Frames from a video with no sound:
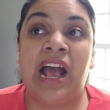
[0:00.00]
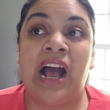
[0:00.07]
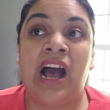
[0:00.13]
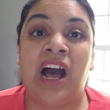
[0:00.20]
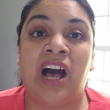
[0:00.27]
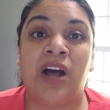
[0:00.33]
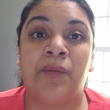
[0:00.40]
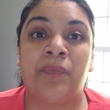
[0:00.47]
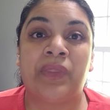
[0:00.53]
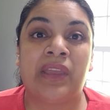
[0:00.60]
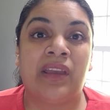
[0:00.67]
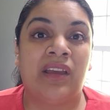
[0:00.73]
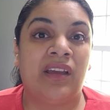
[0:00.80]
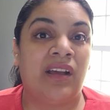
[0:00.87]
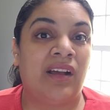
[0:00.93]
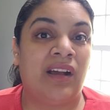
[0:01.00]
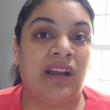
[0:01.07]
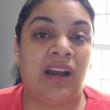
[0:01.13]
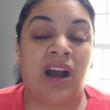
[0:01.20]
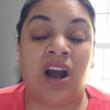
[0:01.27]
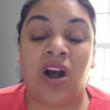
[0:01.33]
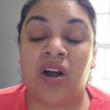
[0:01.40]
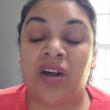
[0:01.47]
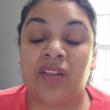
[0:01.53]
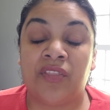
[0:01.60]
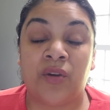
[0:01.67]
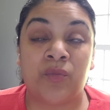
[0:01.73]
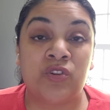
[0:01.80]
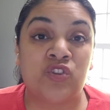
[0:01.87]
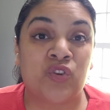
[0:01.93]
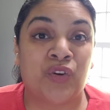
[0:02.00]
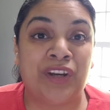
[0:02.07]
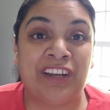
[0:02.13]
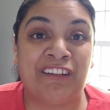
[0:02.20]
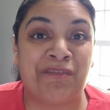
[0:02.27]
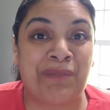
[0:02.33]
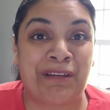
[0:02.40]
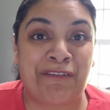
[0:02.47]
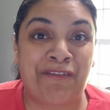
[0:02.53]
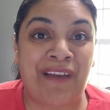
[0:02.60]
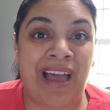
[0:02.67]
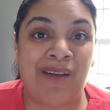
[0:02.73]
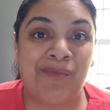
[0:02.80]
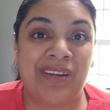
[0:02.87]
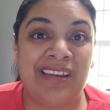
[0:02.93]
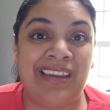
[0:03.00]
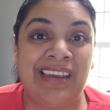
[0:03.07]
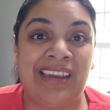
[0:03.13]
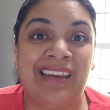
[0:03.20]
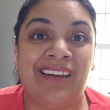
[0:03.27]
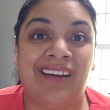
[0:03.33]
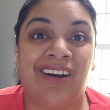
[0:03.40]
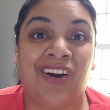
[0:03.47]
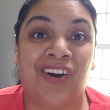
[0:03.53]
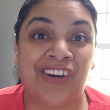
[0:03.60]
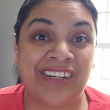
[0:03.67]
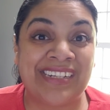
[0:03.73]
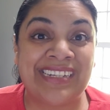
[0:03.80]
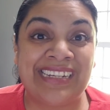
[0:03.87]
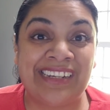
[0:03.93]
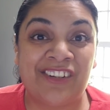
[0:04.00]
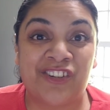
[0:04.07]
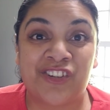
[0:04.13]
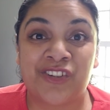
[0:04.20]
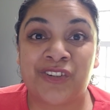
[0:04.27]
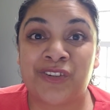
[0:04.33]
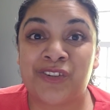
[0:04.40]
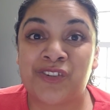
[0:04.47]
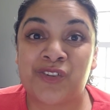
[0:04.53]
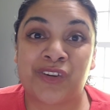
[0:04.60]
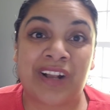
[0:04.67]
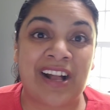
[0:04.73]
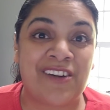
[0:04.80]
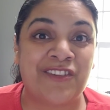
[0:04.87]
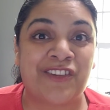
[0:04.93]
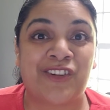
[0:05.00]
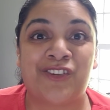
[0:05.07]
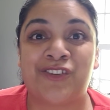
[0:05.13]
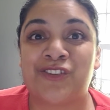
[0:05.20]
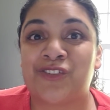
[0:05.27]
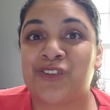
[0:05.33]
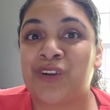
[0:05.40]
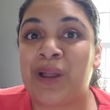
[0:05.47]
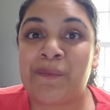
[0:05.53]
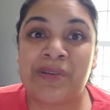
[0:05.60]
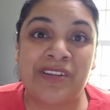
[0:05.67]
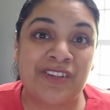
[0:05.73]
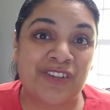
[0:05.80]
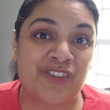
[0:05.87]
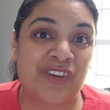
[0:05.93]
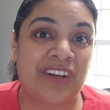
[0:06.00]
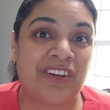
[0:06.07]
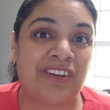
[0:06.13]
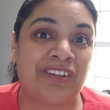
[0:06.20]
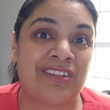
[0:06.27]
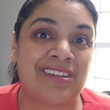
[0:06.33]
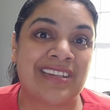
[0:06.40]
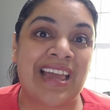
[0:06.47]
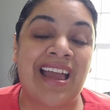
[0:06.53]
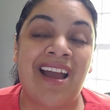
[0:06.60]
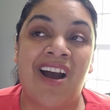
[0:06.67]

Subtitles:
the majority of my family are teachers or counselors or administrators.